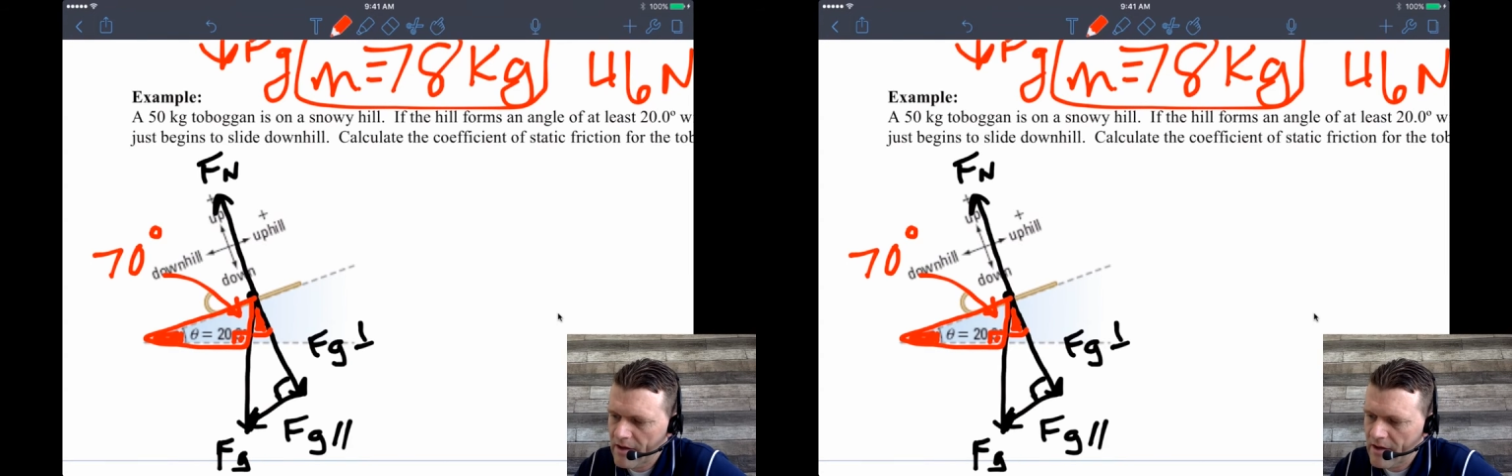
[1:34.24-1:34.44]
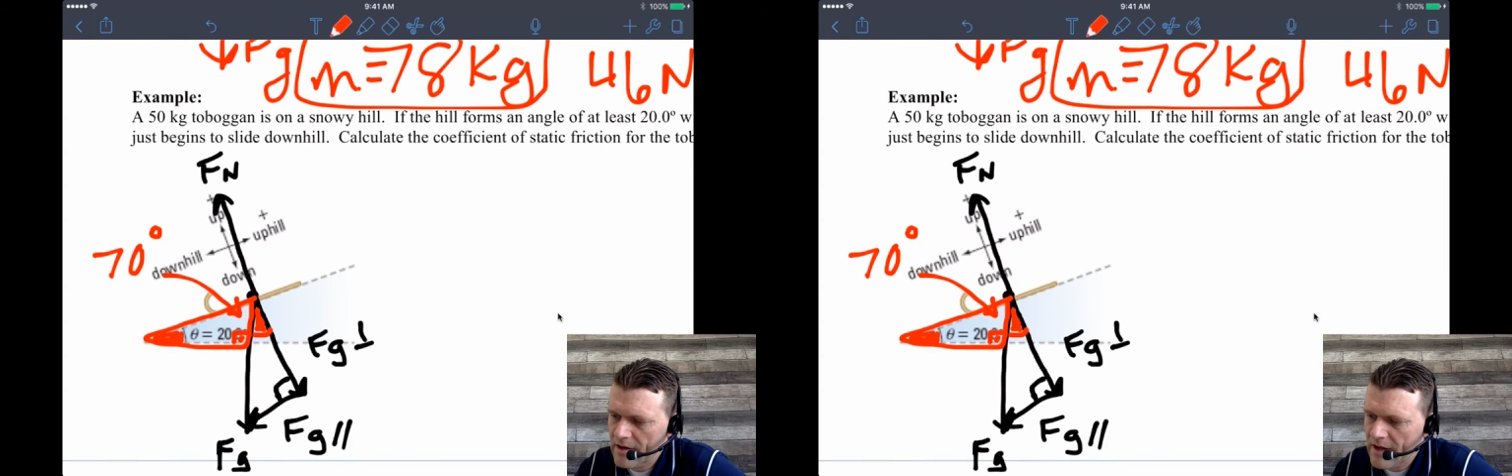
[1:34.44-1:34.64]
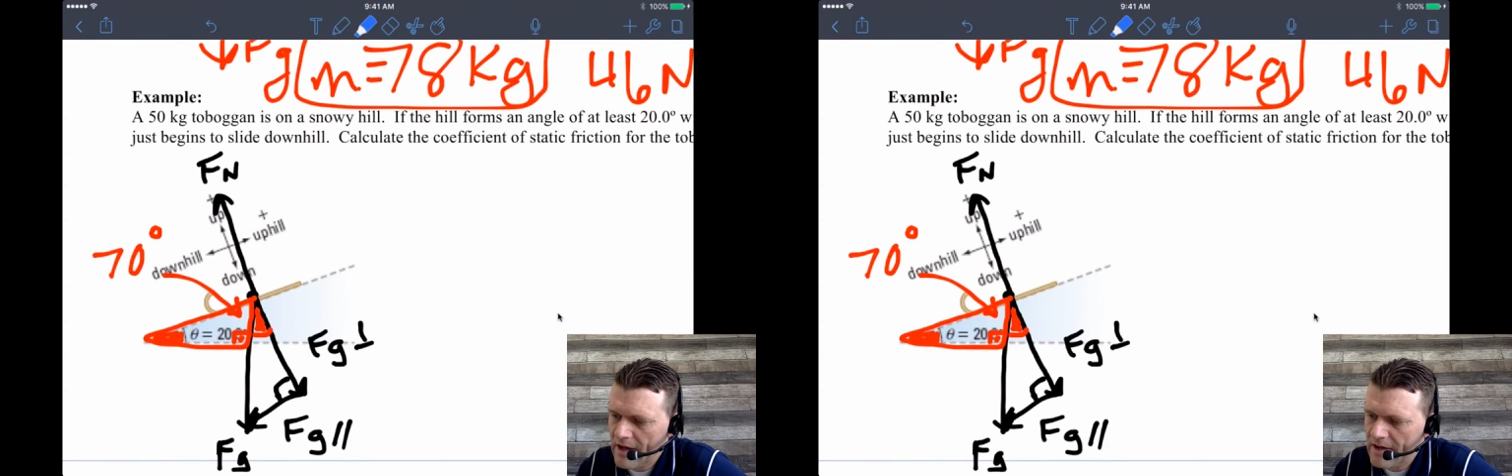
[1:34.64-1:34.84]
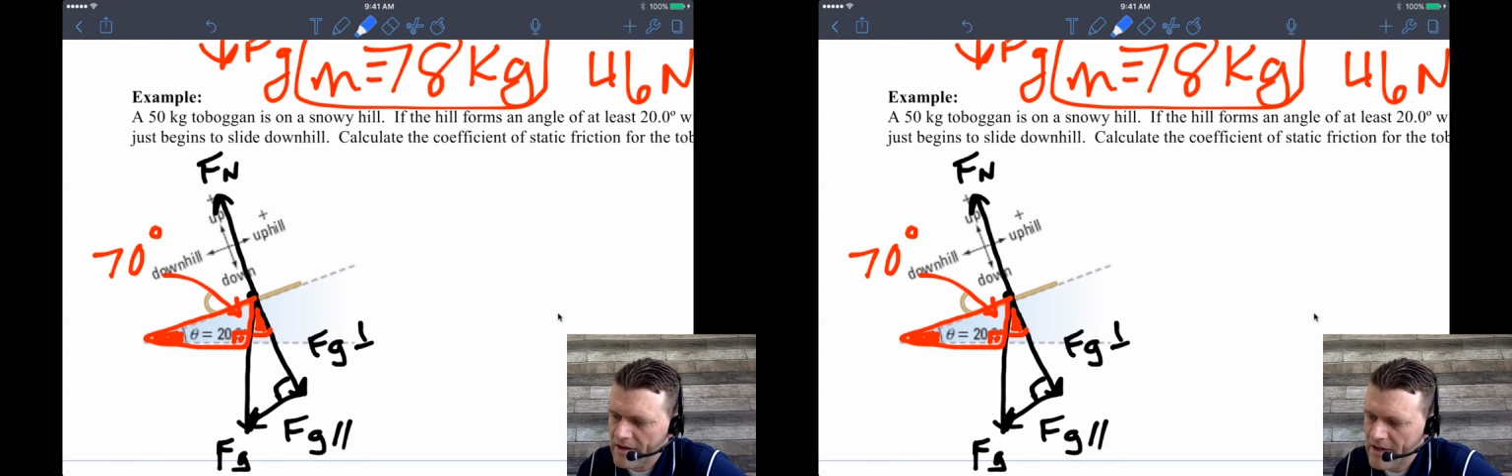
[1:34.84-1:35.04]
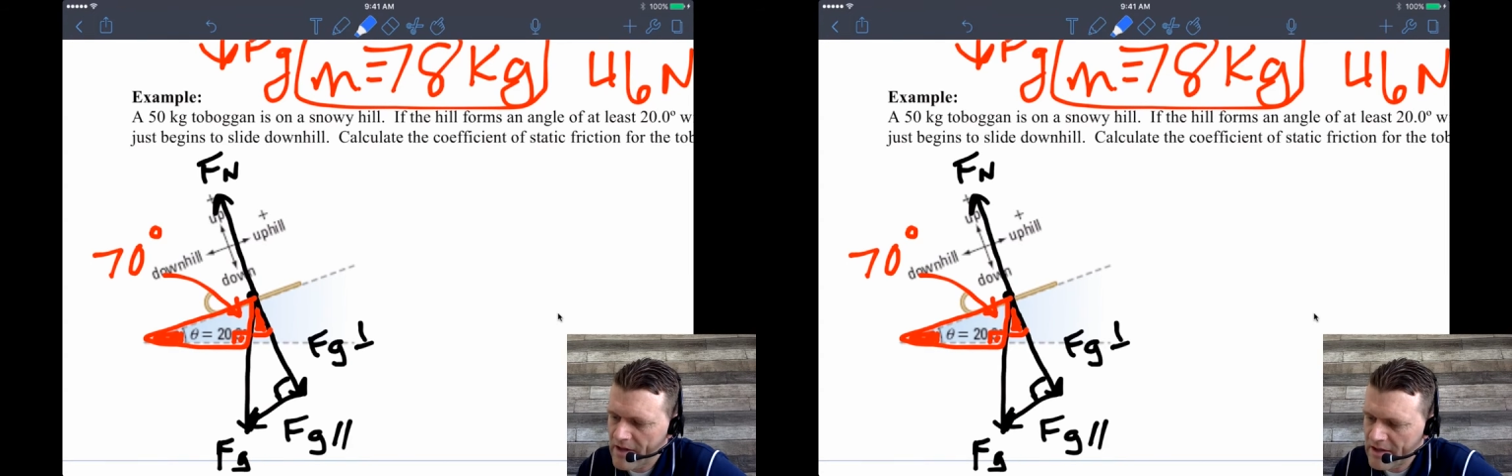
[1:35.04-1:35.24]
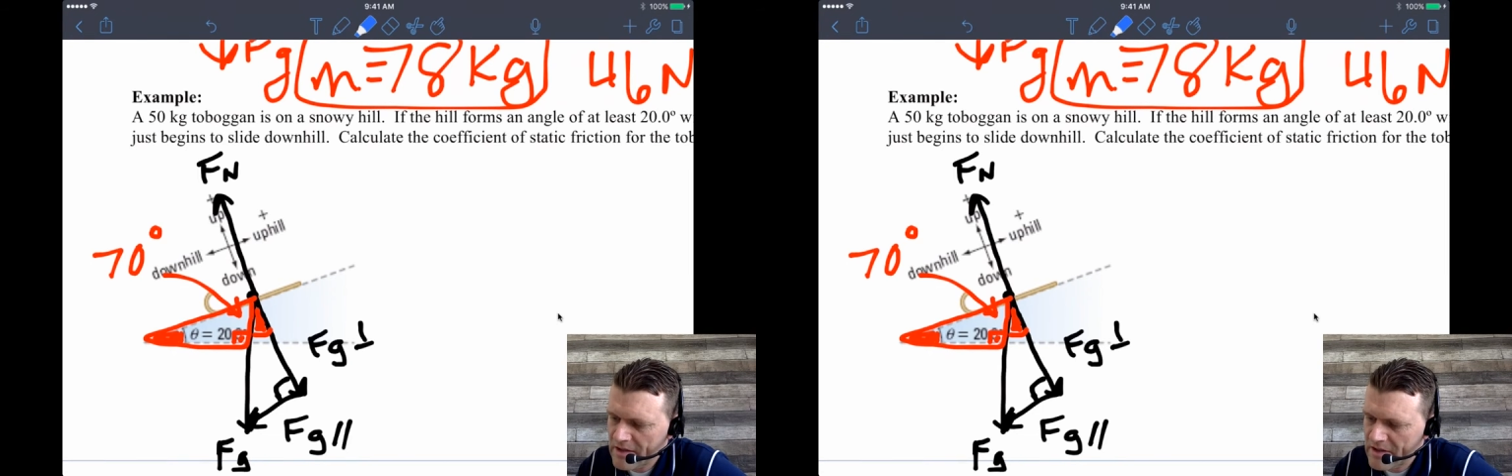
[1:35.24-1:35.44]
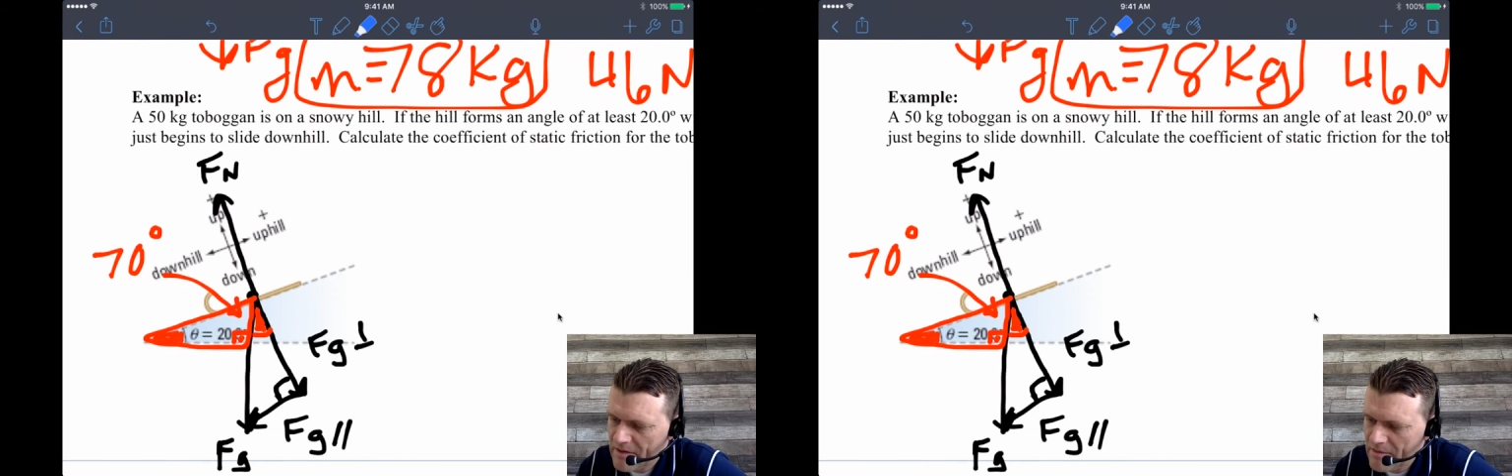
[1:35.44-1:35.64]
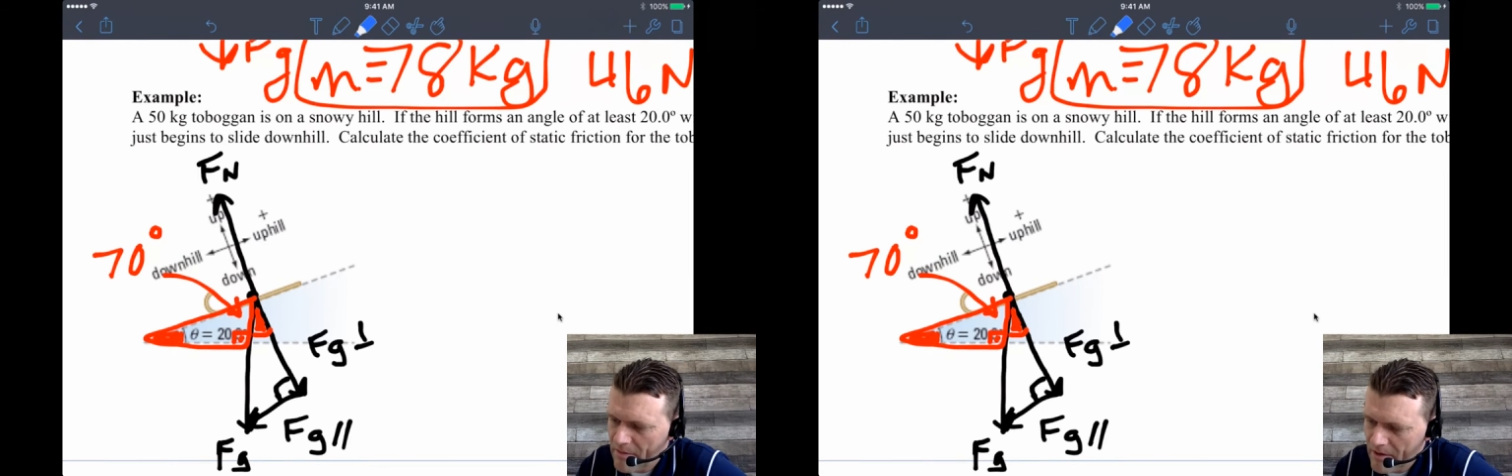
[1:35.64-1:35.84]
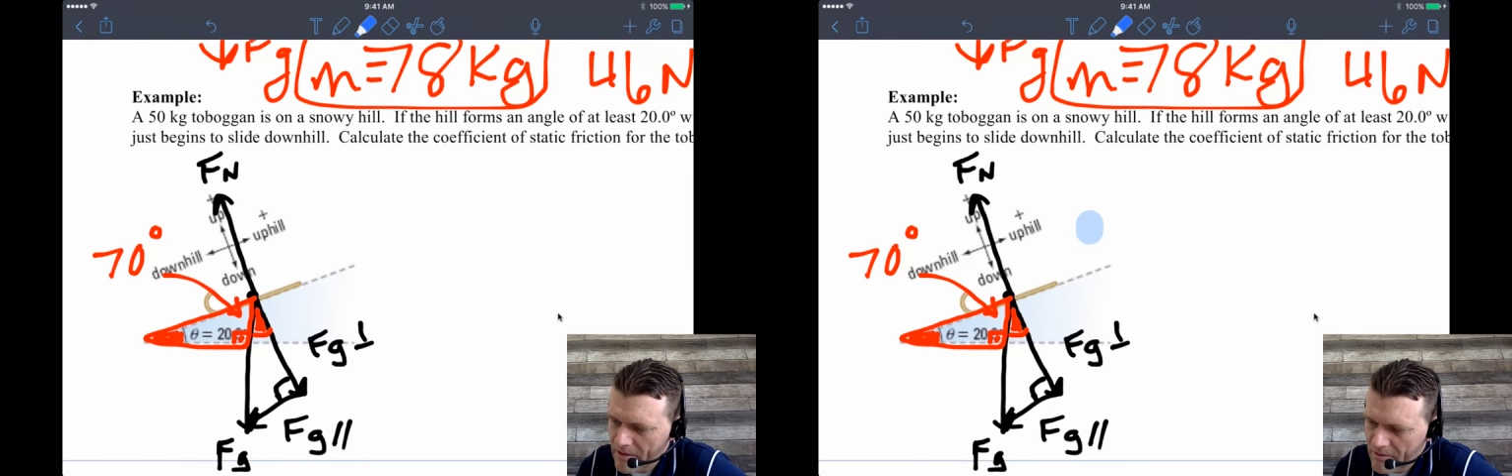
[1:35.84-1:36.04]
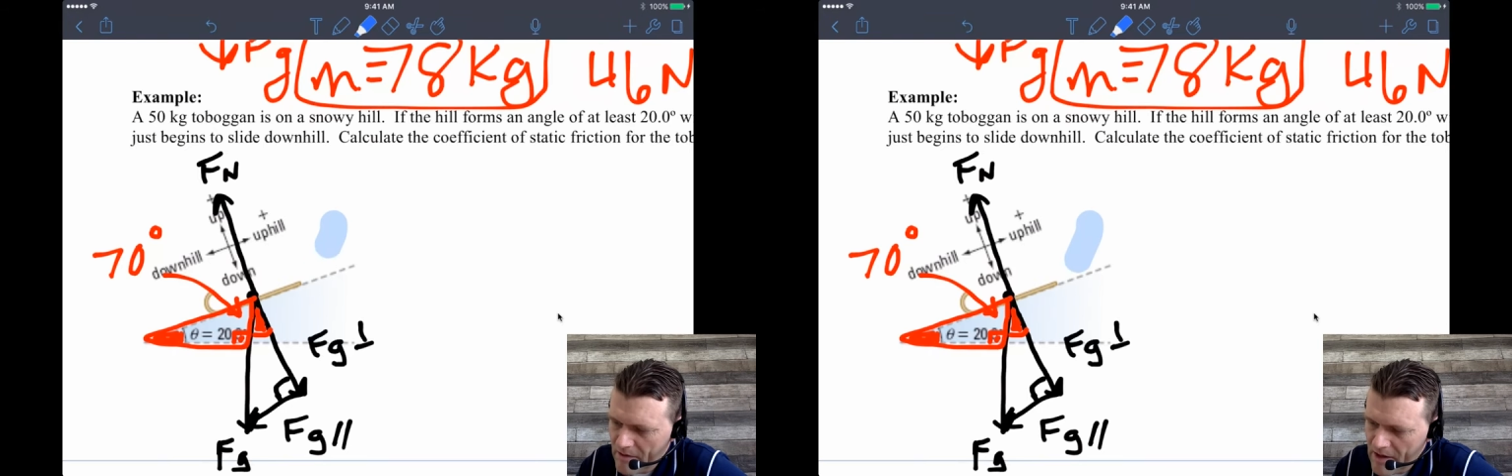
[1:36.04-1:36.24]
that this
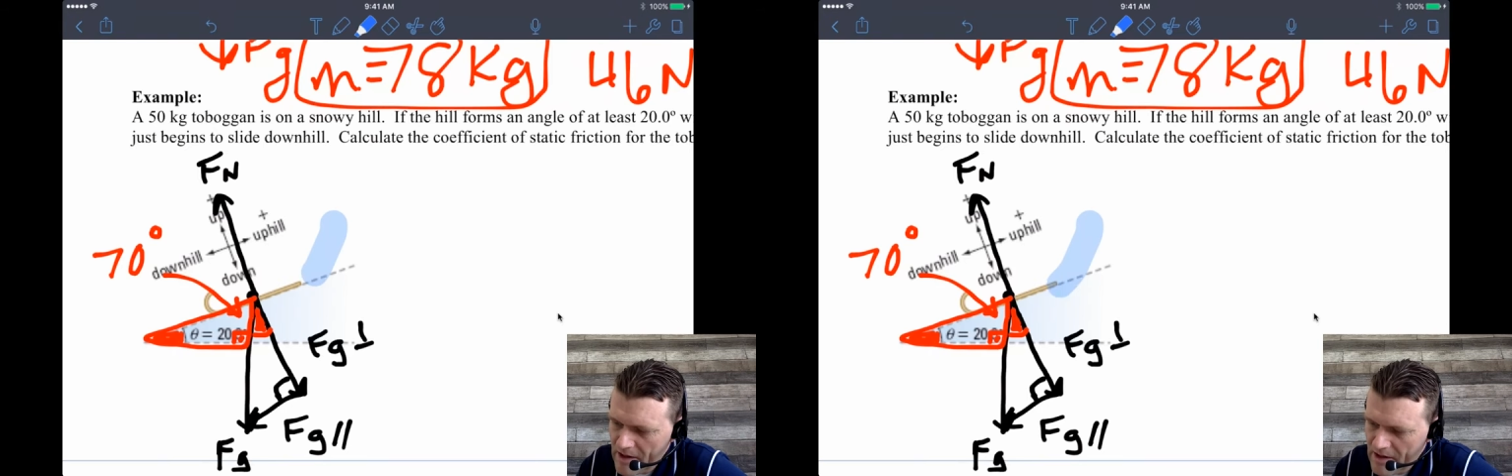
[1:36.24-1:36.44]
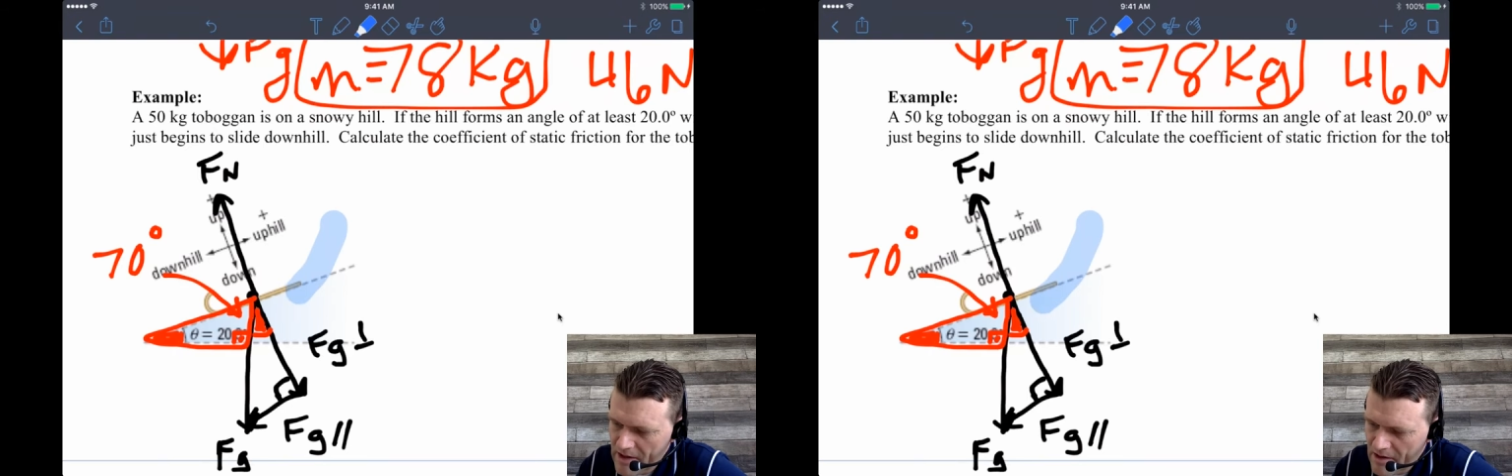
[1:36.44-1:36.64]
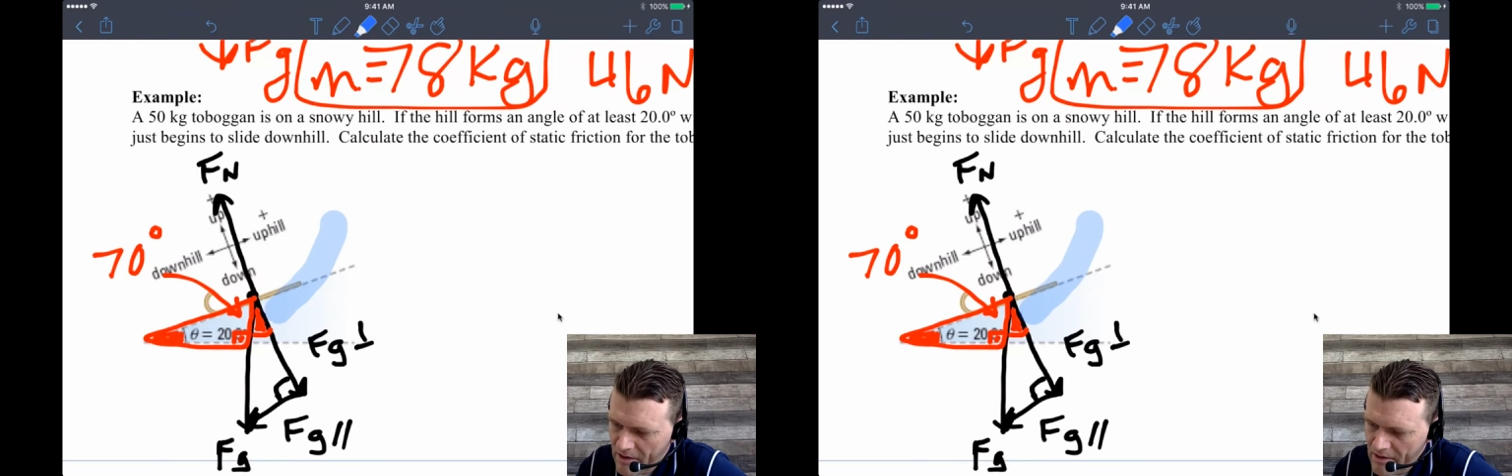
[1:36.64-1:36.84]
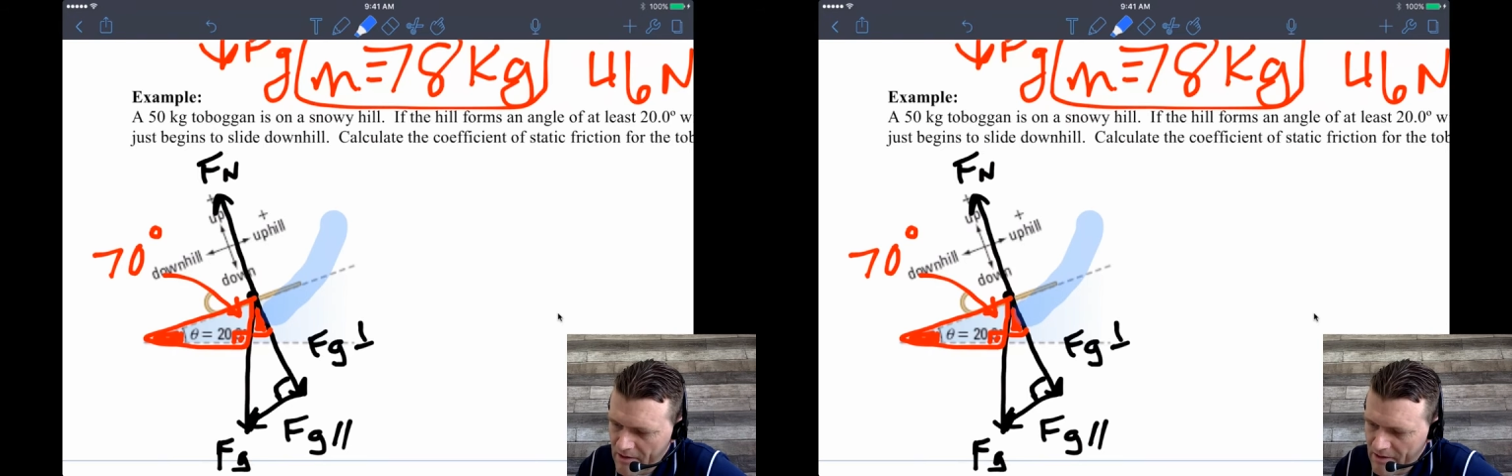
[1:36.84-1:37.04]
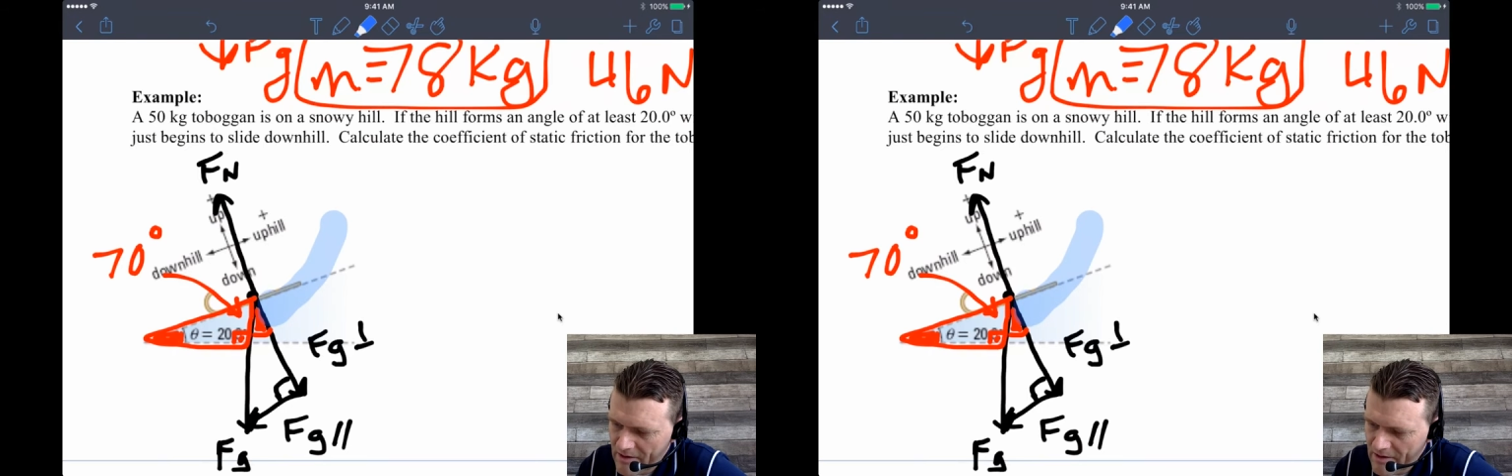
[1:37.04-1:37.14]
part right here